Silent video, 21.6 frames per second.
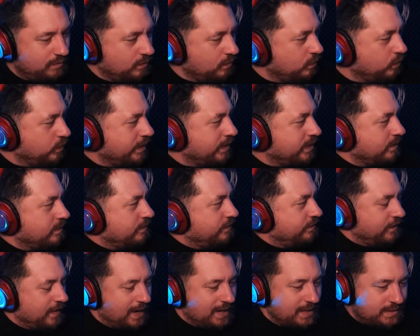rhythm
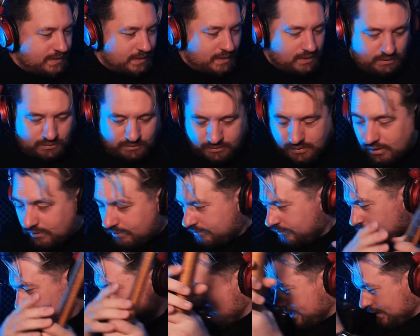faster. Oh,
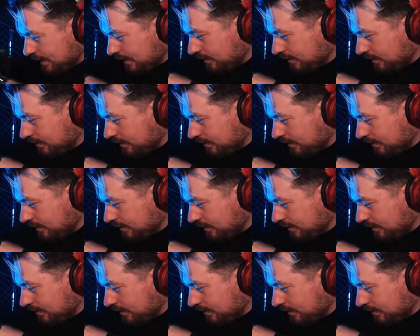wrong guitar.